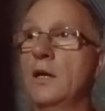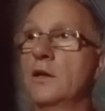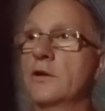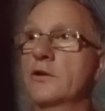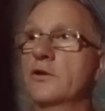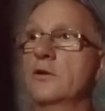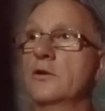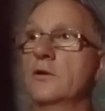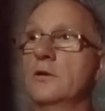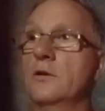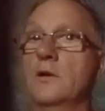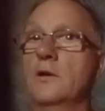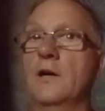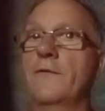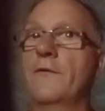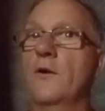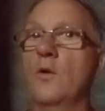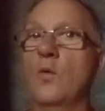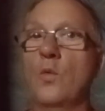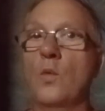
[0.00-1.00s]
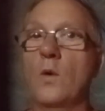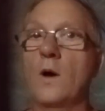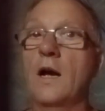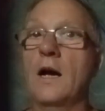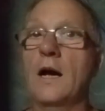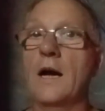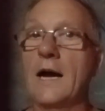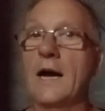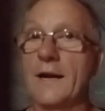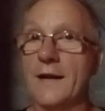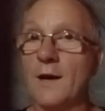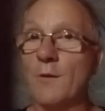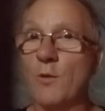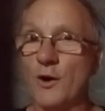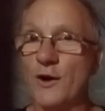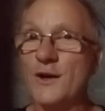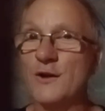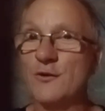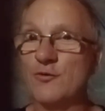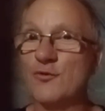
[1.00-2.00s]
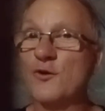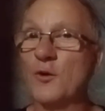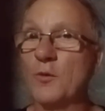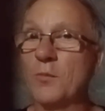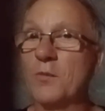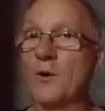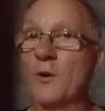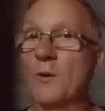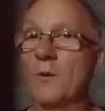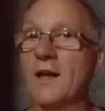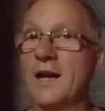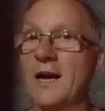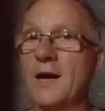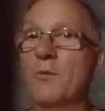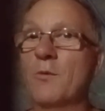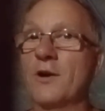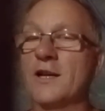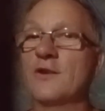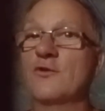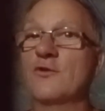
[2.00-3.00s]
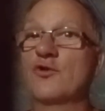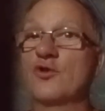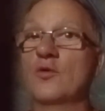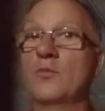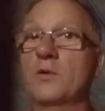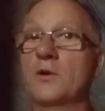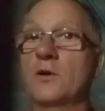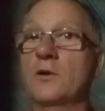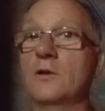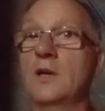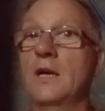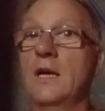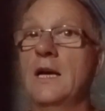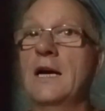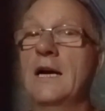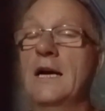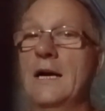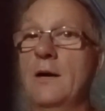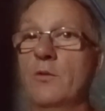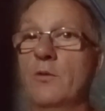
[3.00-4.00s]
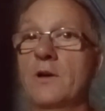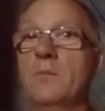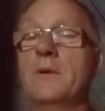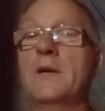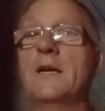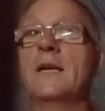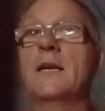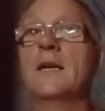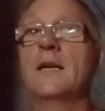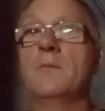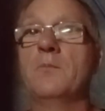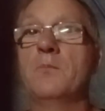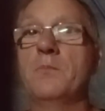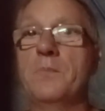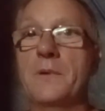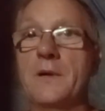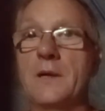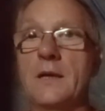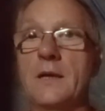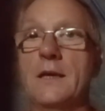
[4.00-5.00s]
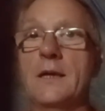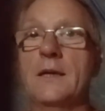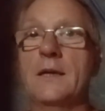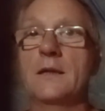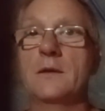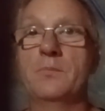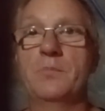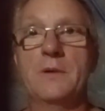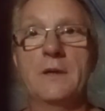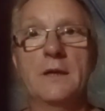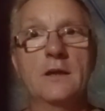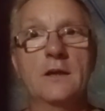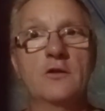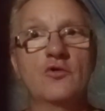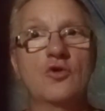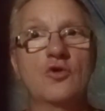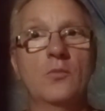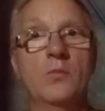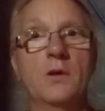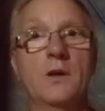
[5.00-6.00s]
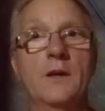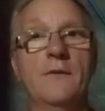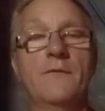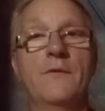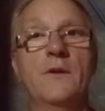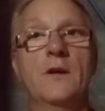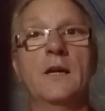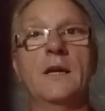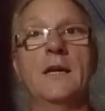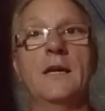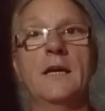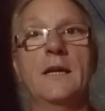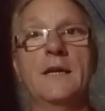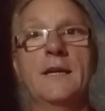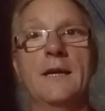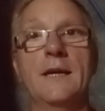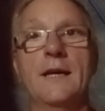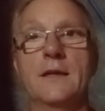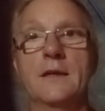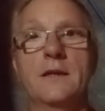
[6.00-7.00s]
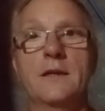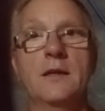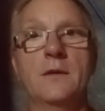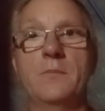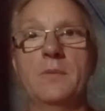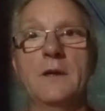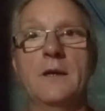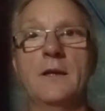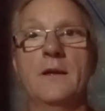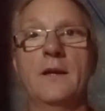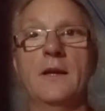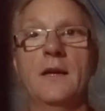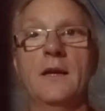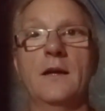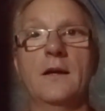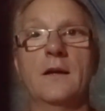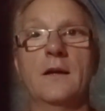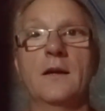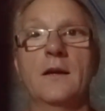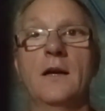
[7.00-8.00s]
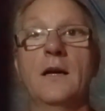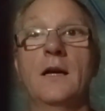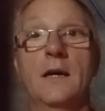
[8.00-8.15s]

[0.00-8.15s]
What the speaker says: So I thought, and I were in trouble. I would have been in big, big trouble if the lady hadn't been there.